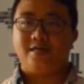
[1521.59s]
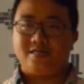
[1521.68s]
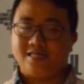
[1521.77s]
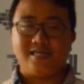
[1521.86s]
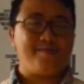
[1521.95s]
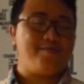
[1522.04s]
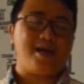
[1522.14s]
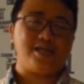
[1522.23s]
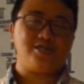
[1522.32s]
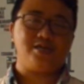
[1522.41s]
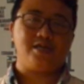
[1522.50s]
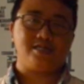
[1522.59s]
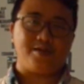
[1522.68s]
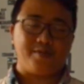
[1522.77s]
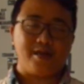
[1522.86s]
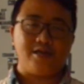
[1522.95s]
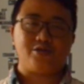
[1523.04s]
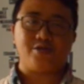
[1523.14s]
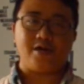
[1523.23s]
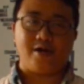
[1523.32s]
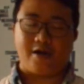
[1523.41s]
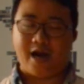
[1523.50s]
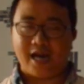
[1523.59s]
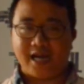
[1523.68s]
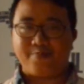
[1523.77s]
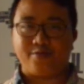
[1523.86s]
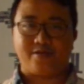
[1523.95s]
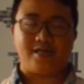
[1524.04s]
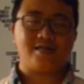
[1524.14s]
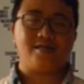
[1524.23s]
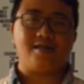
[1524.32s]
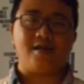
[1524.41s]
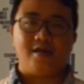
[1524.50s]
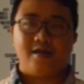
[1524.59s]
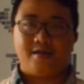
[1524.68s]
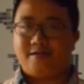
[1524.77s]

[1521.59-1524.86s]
Some industry are highly protected,